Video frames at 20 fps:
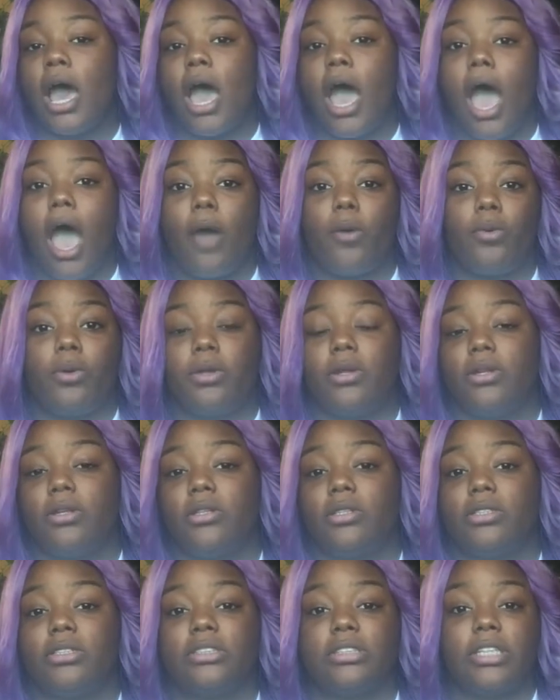I would
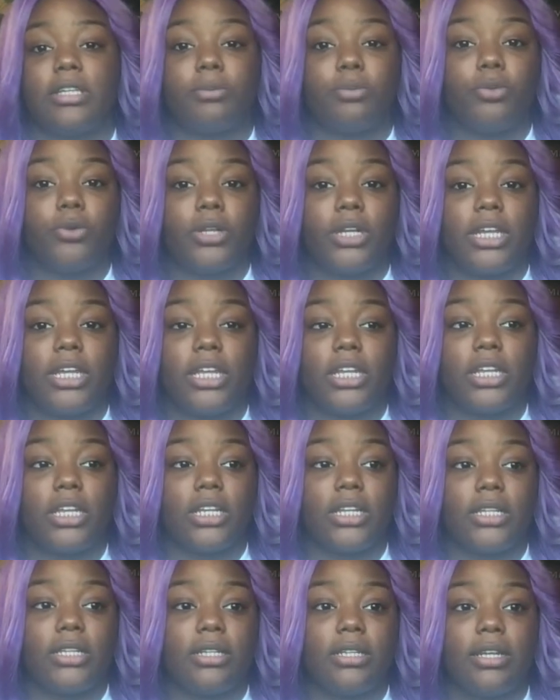sleep with it.
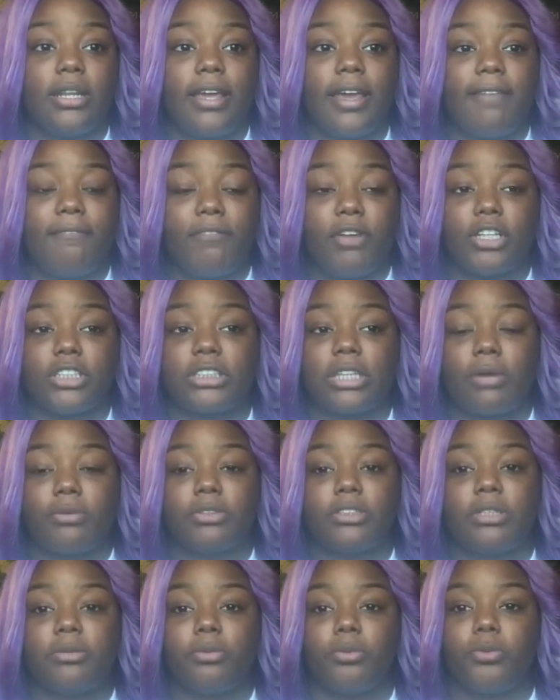At first I
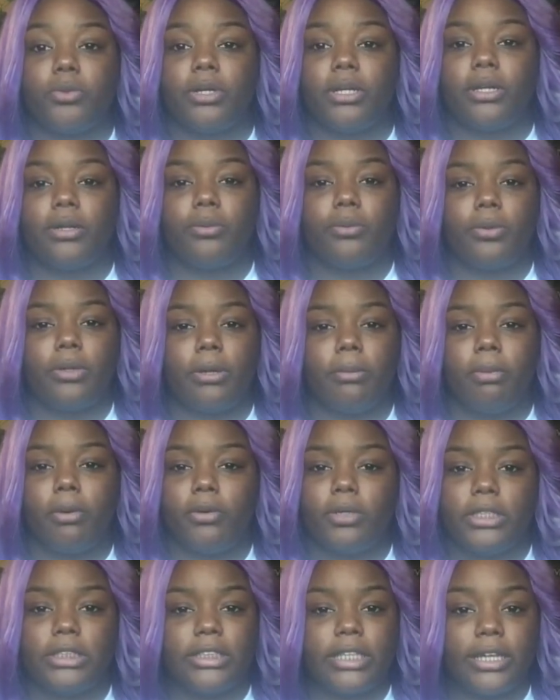was sleeping with it with a
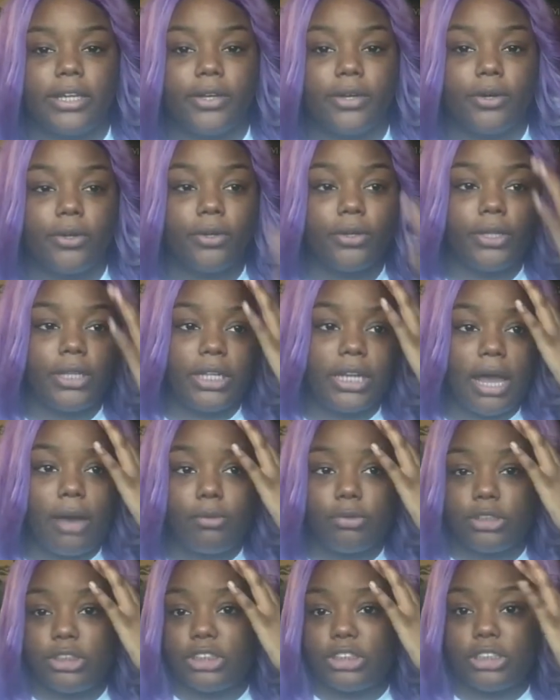ponytail, then I
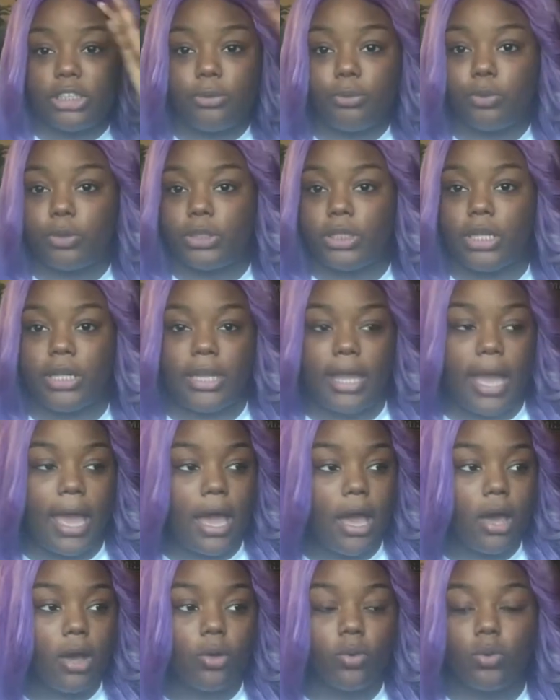would just sleep with it
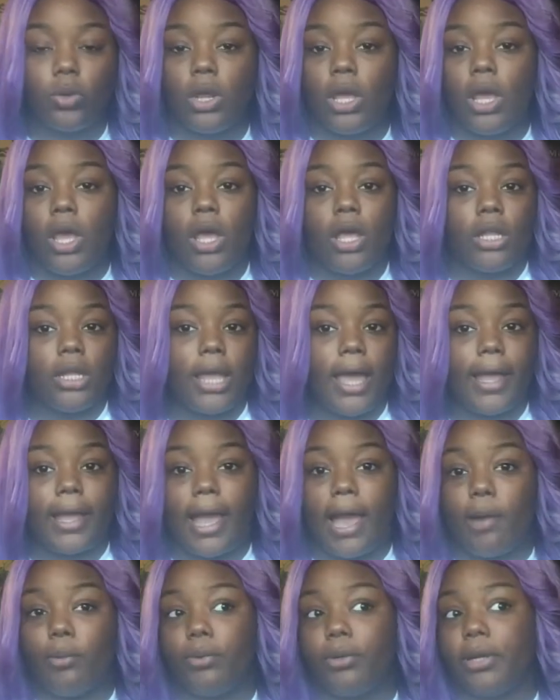down. Like,
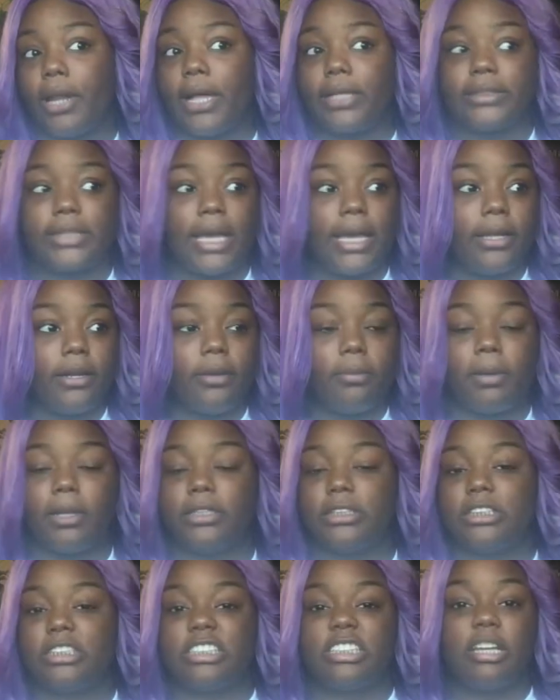I would not tie it up. I
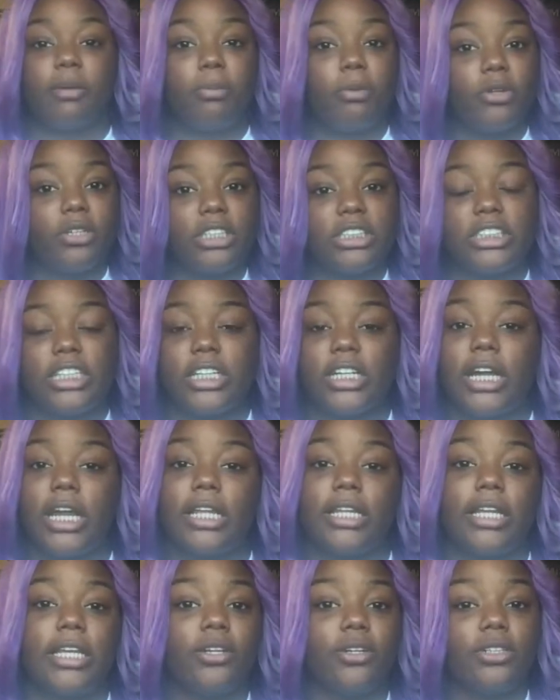just slept on this hair. I
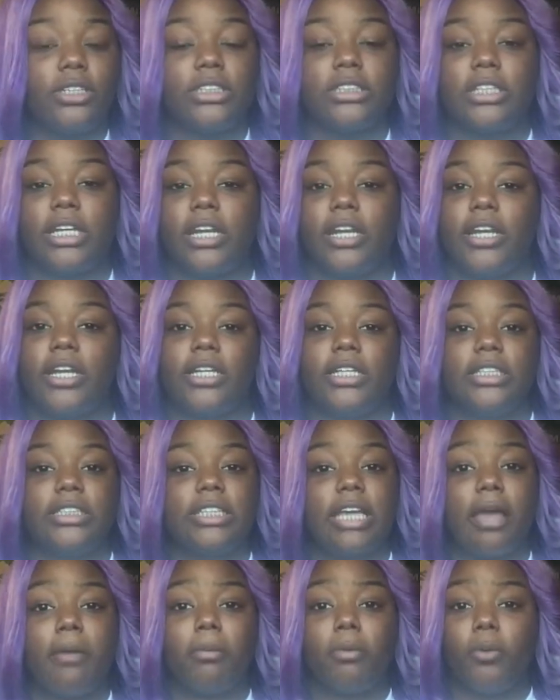laid on this hair any
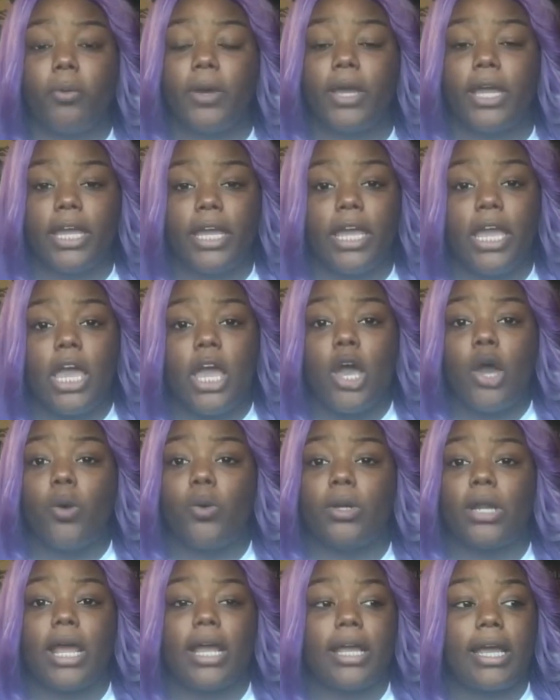type of way.
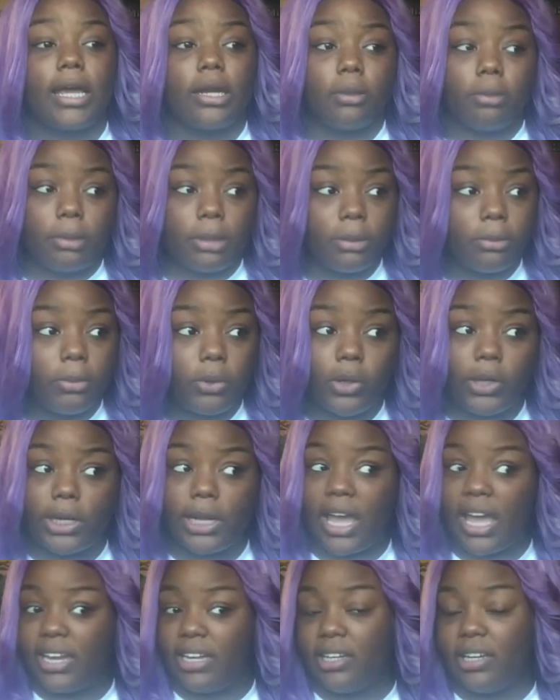When I got up in the morning,
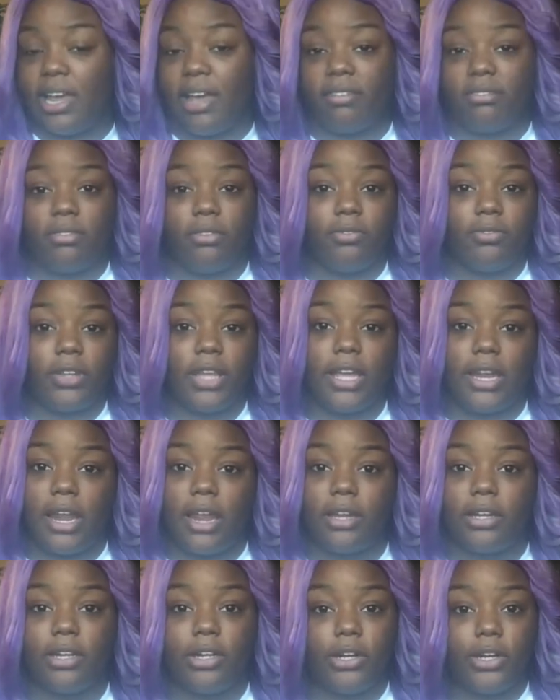I didn't have to flat
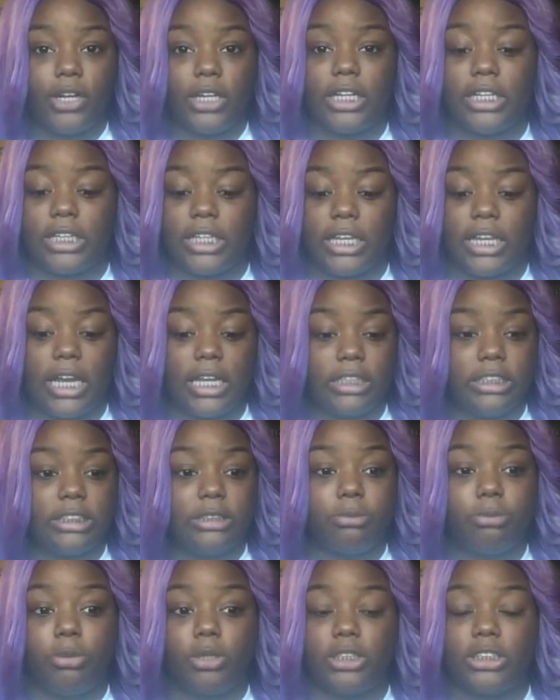iron it or anything. I just
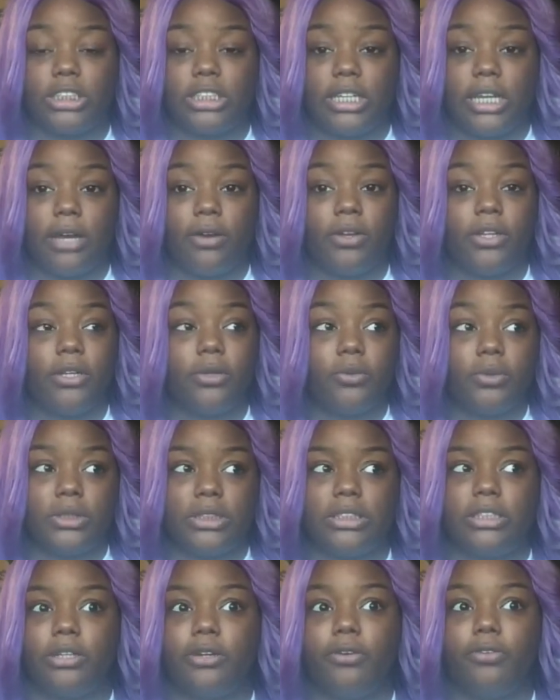brushed it out, and it was
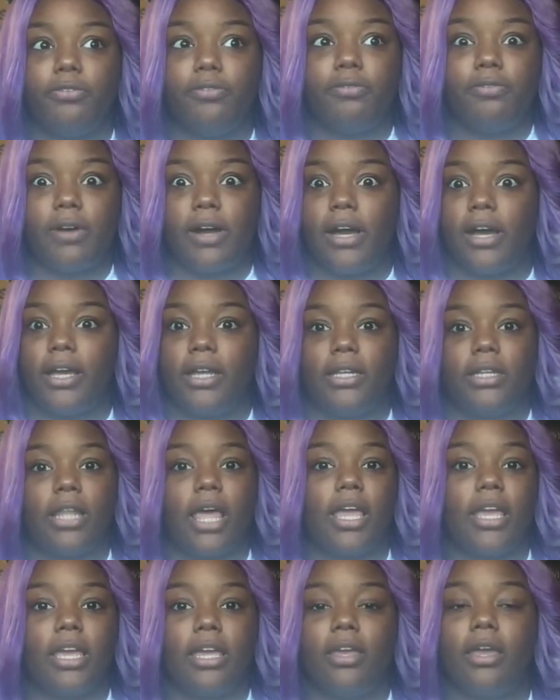still fine.
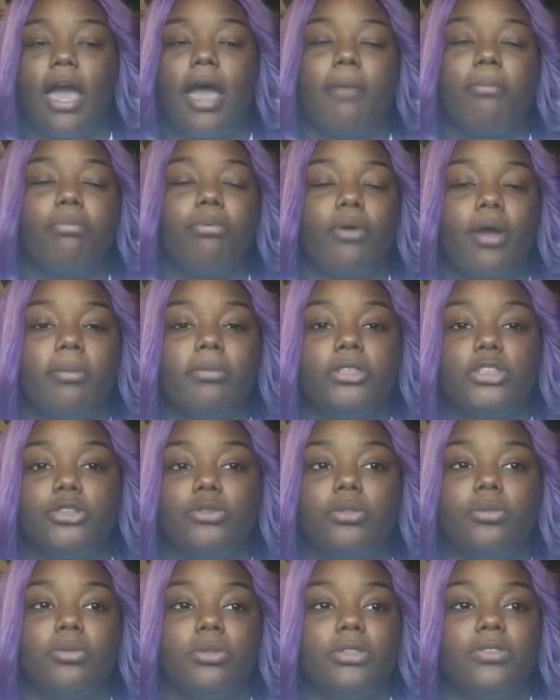Like, I promise you,
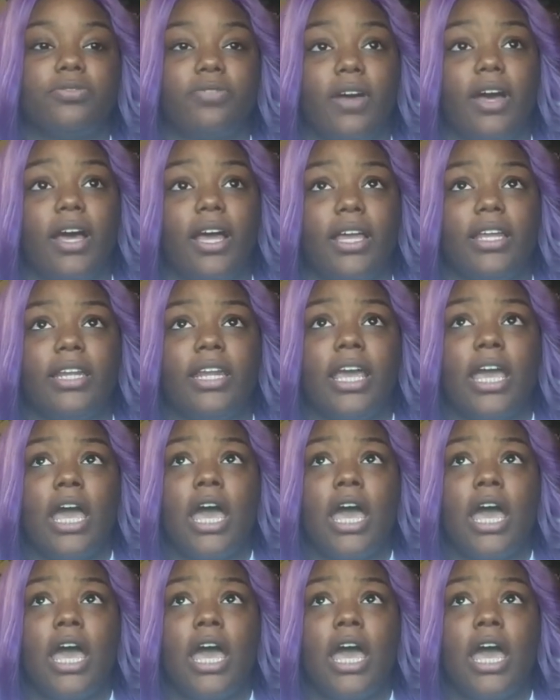it was fine.